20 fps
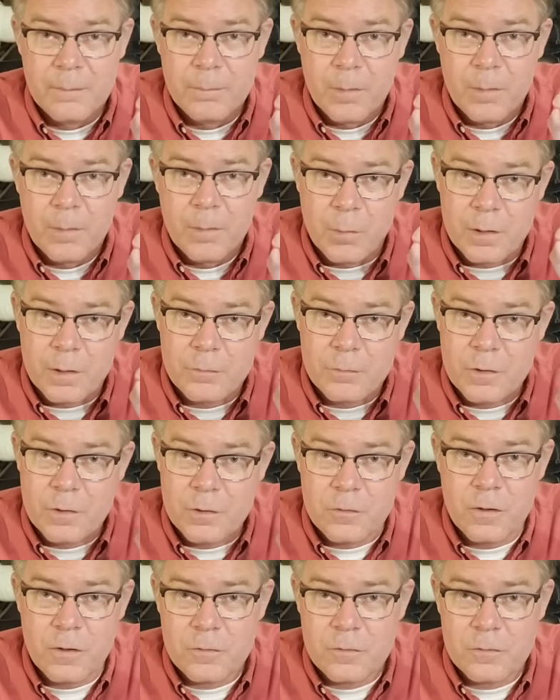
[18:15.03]
But if you
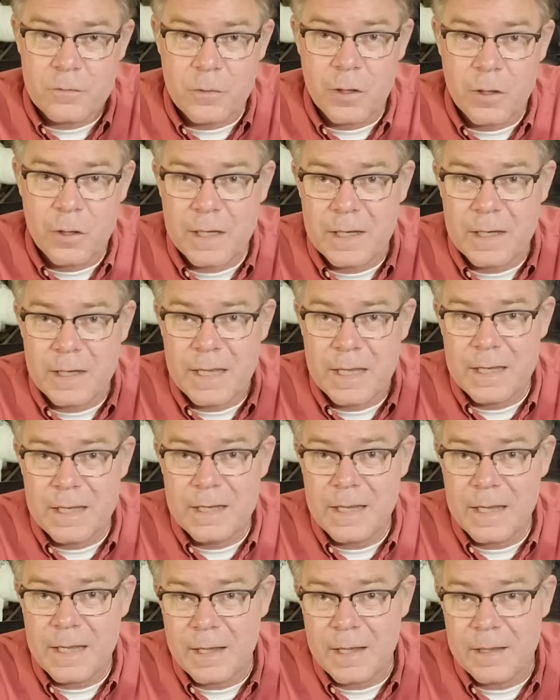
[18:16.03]
just look at
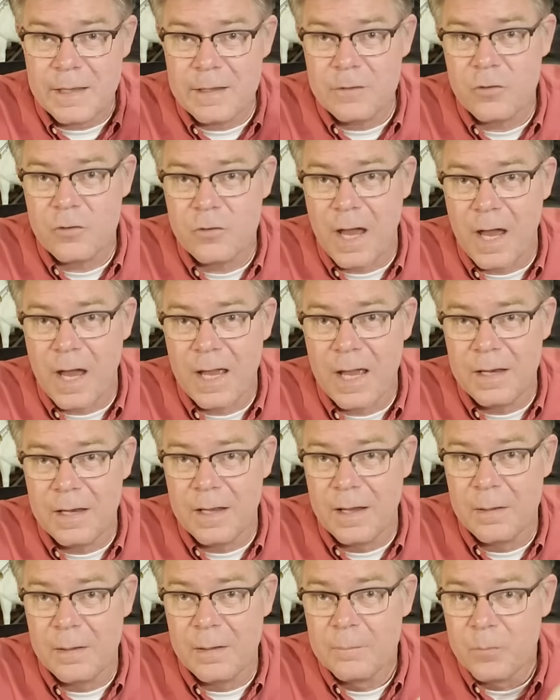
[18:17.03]
India and
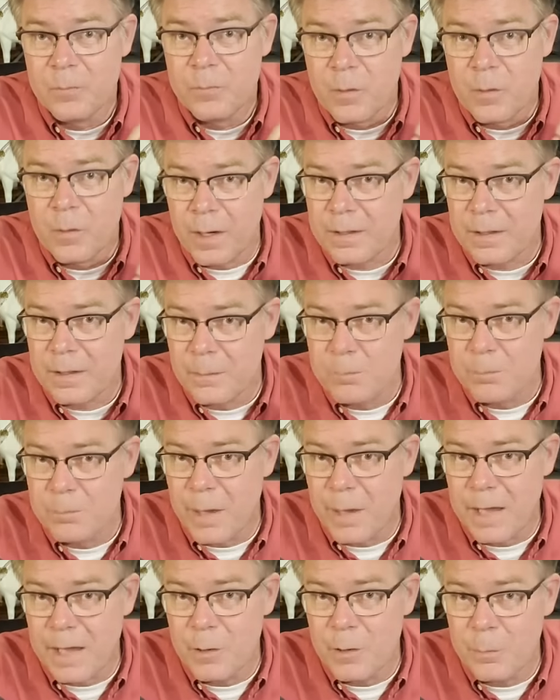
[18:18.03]
China, right,
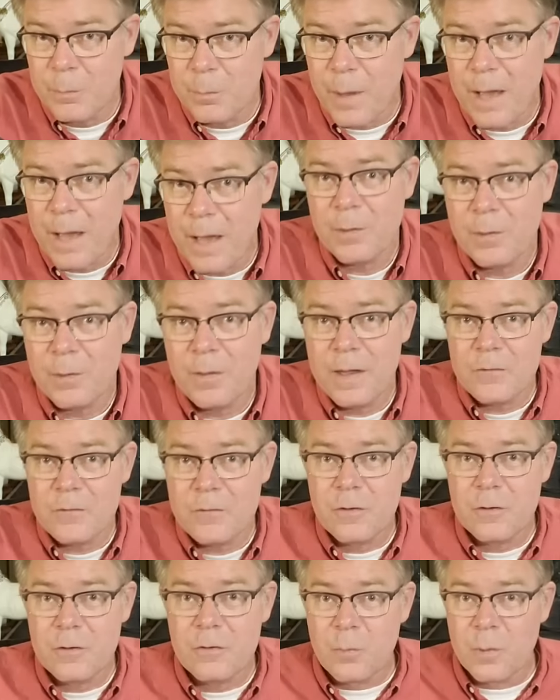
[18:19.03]
combine their
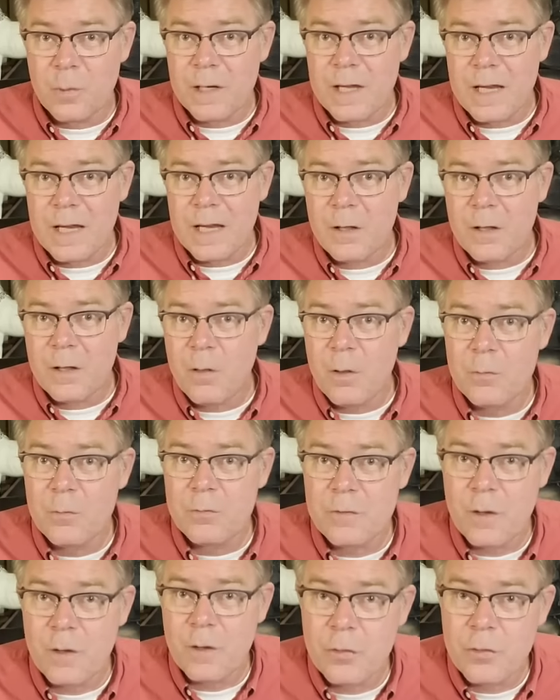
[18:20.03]
populations, we're getting
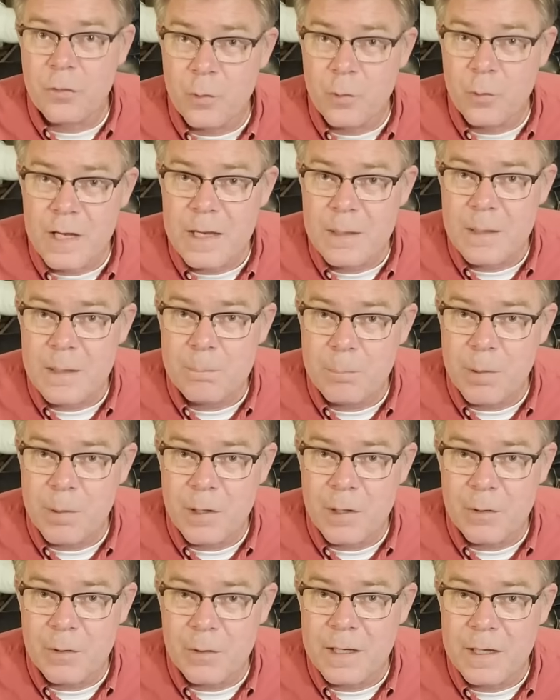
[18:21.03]
close to 3
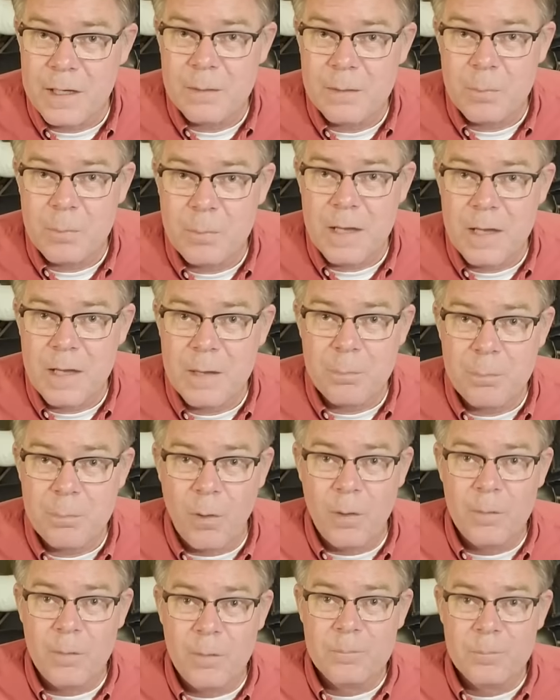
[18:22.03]
billion
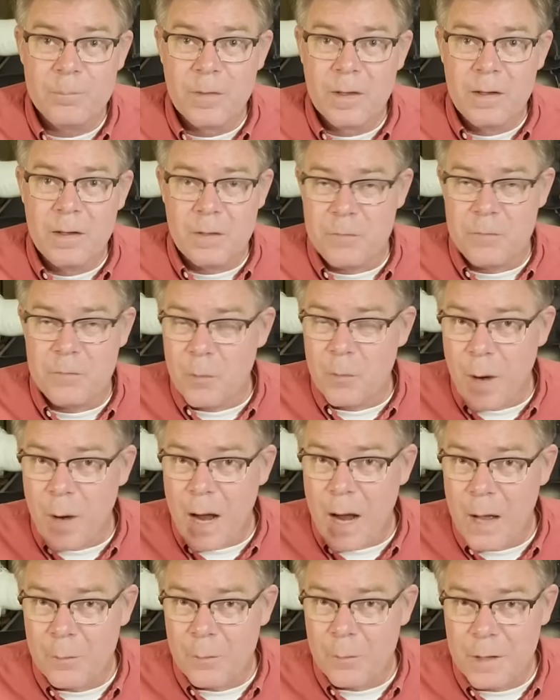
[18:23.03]
people. If you
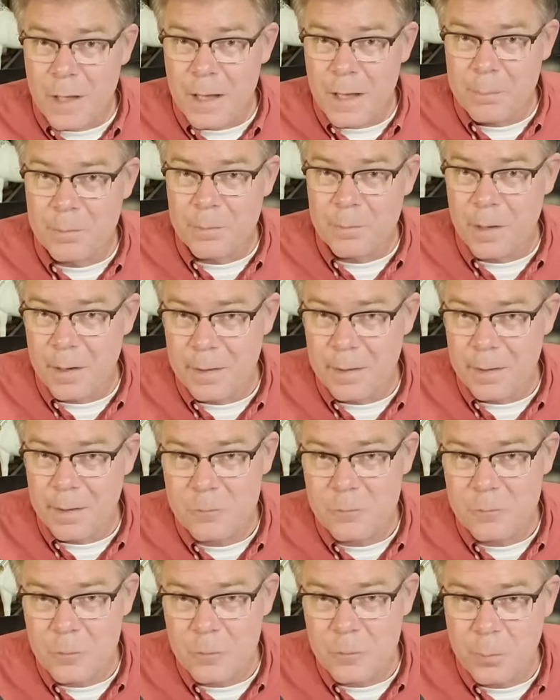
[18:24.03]
round up, all
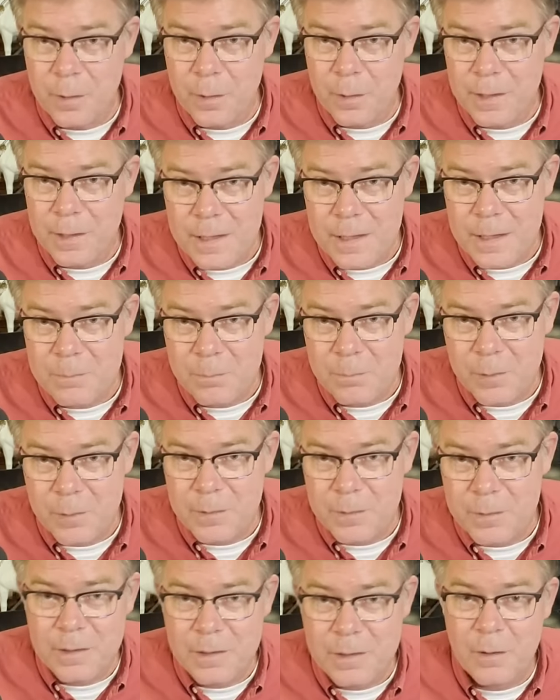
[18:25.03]
right, 2.8
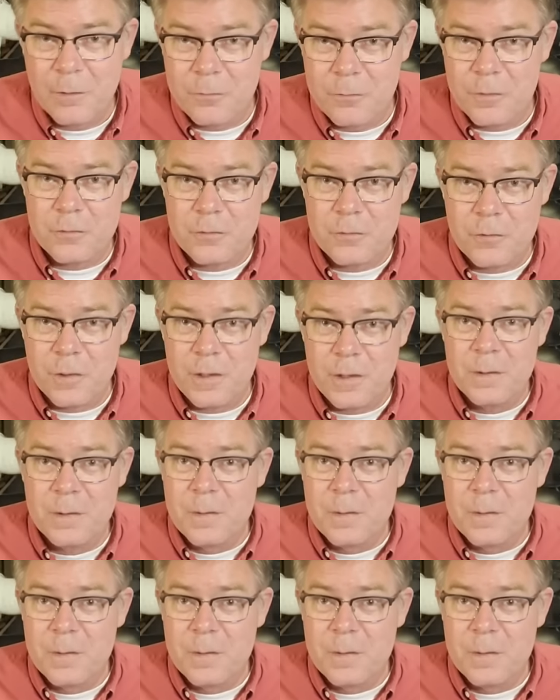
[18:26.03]
billion officially.